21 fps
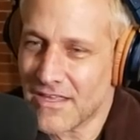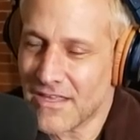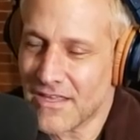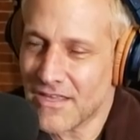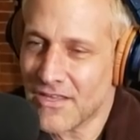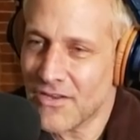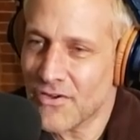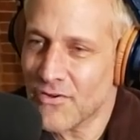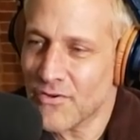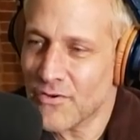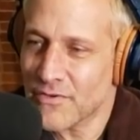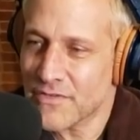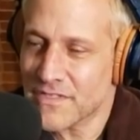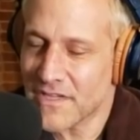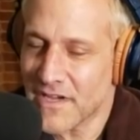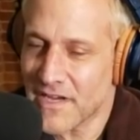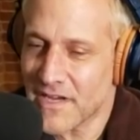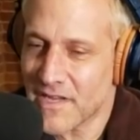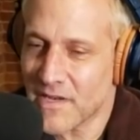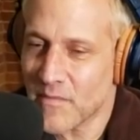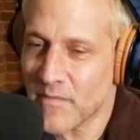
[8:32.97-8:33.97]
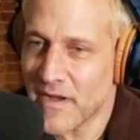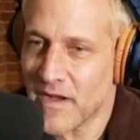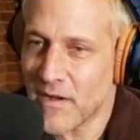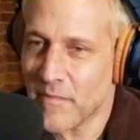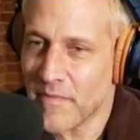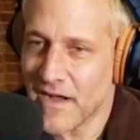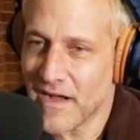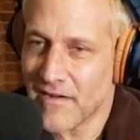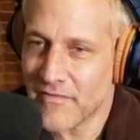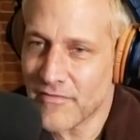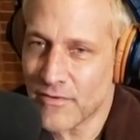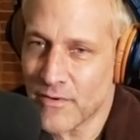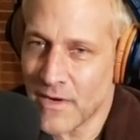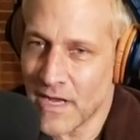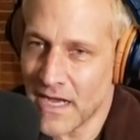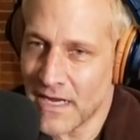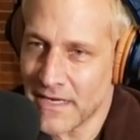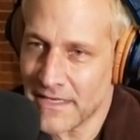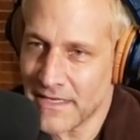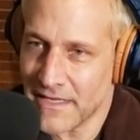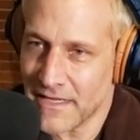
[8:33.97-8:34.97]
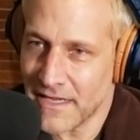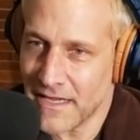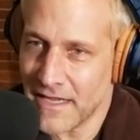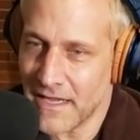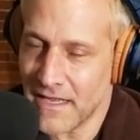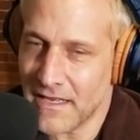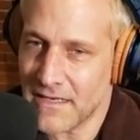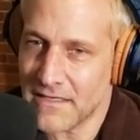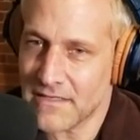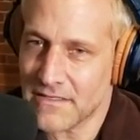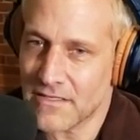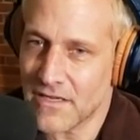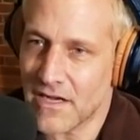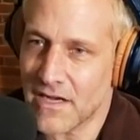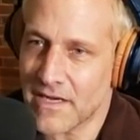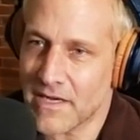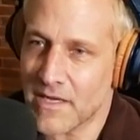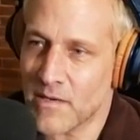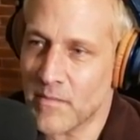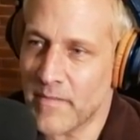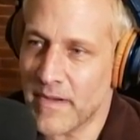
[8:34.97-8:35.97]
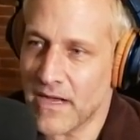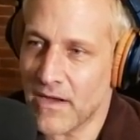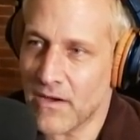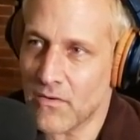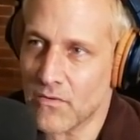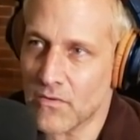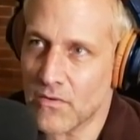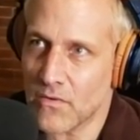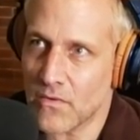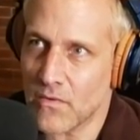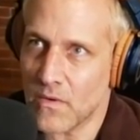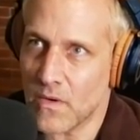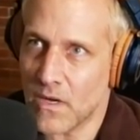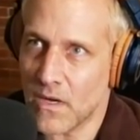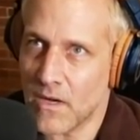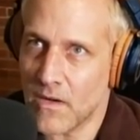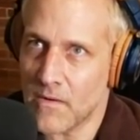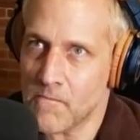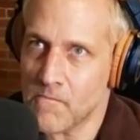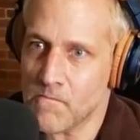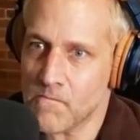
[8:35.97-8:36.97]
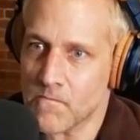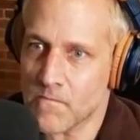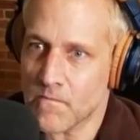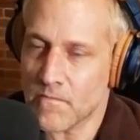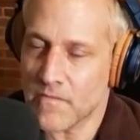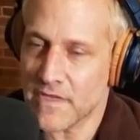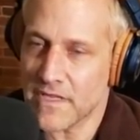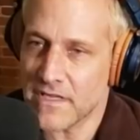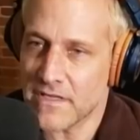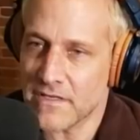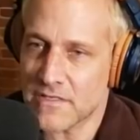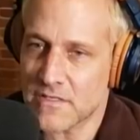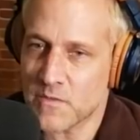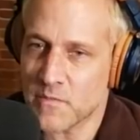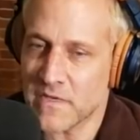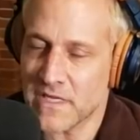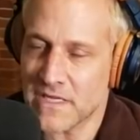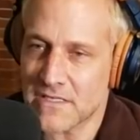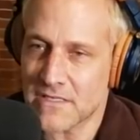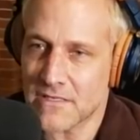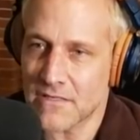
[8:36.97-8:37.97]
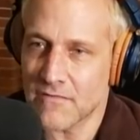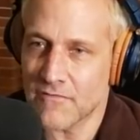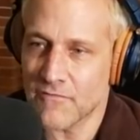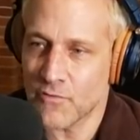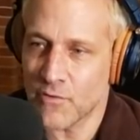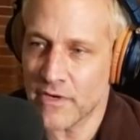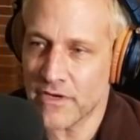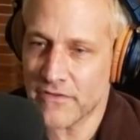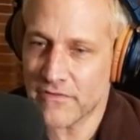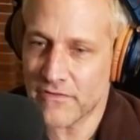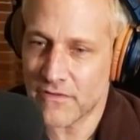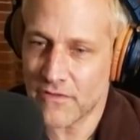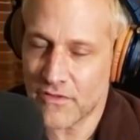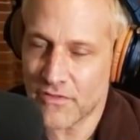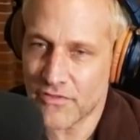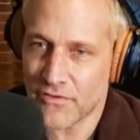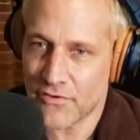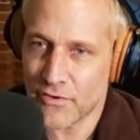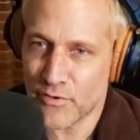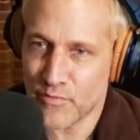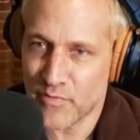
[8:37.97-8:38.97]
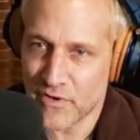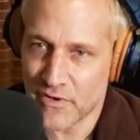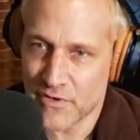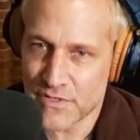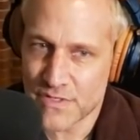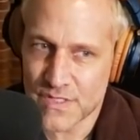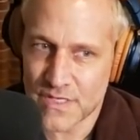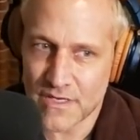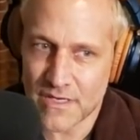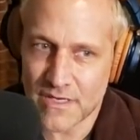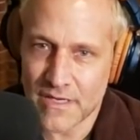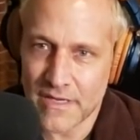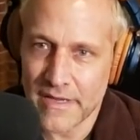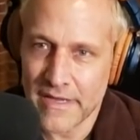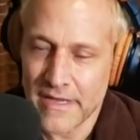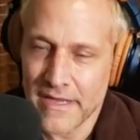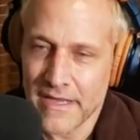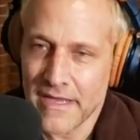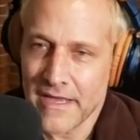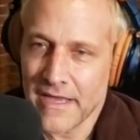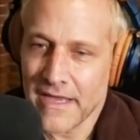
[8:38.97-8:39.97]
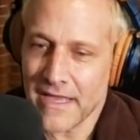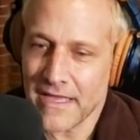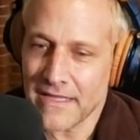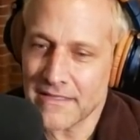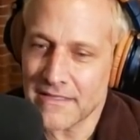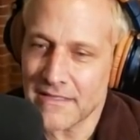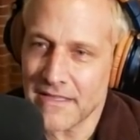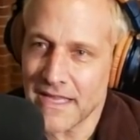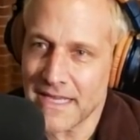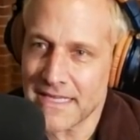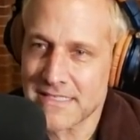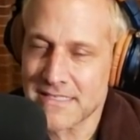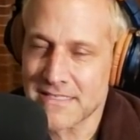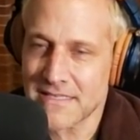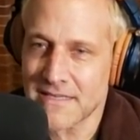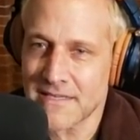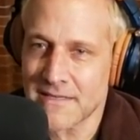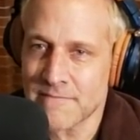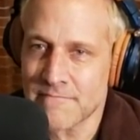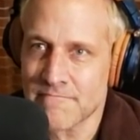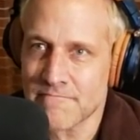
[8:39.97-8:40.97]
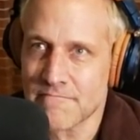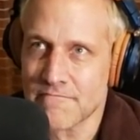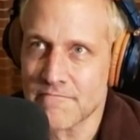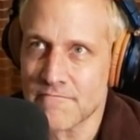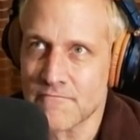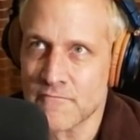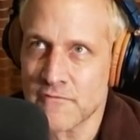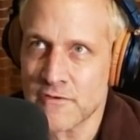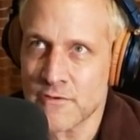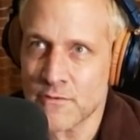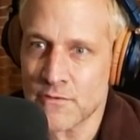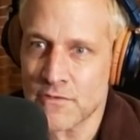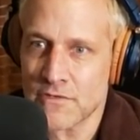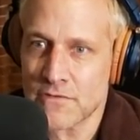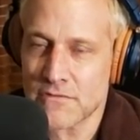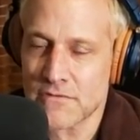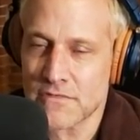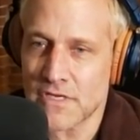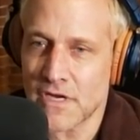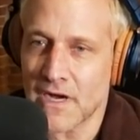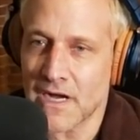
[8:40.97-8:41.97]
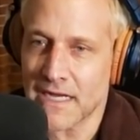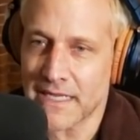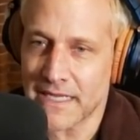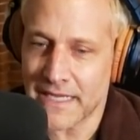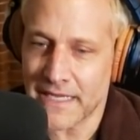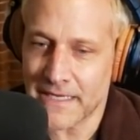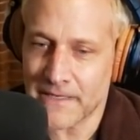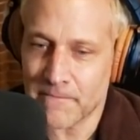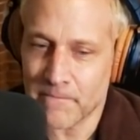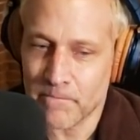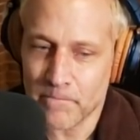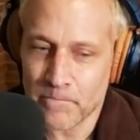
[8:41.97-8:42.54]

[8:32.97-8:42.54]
You were talking about Pavarotti and talking about he speaks of the voice in the third person. And the last time we were talking,